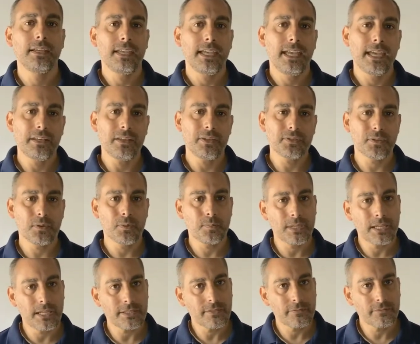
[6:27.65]
And also
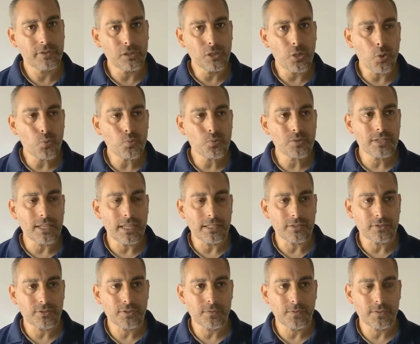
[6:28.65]
because of the loans that are
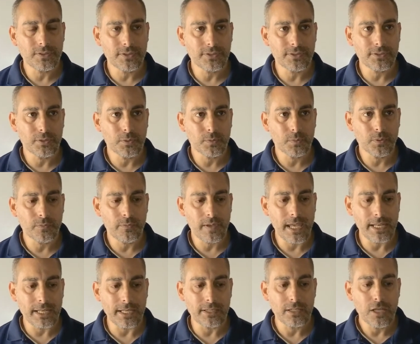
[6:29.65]
services that are
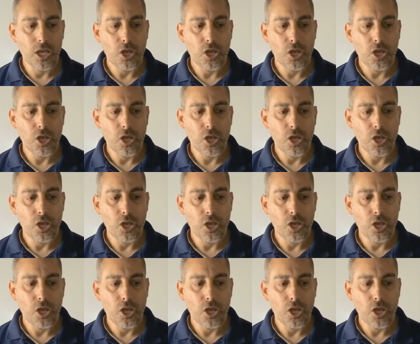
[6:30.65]
provided,